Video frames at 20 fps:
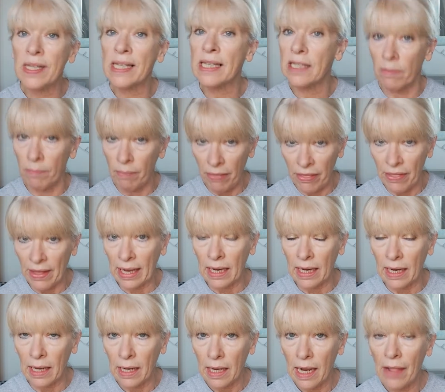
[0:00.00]

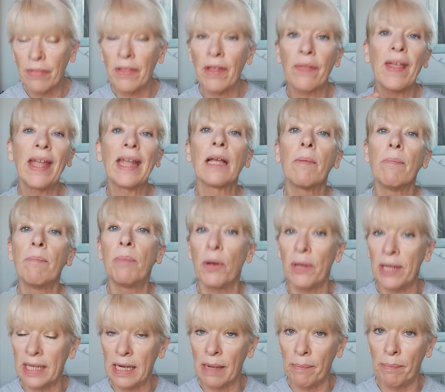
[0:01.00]
something that they can
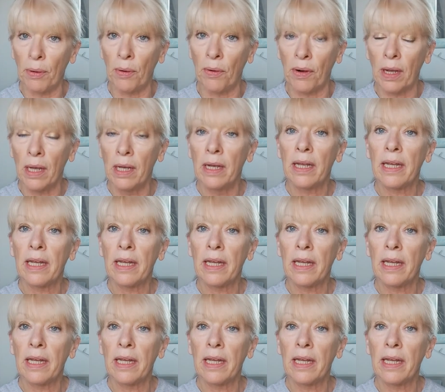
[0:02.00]
put in a book.